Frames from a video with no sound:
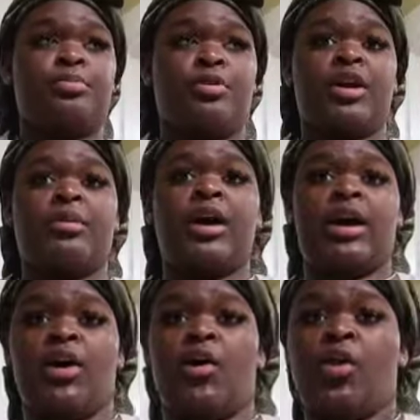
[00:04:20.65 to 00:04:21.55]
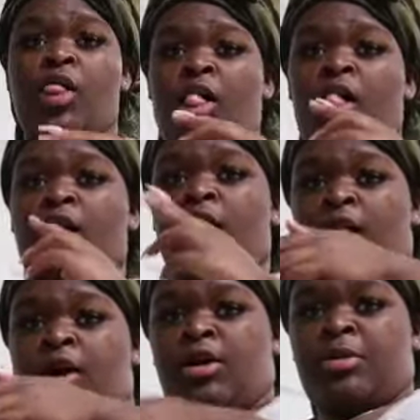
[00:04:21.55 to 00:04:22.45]
Point them out.
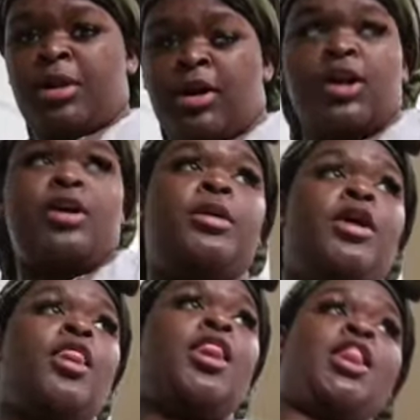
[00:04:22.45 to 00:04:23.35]
Up, down, up, down.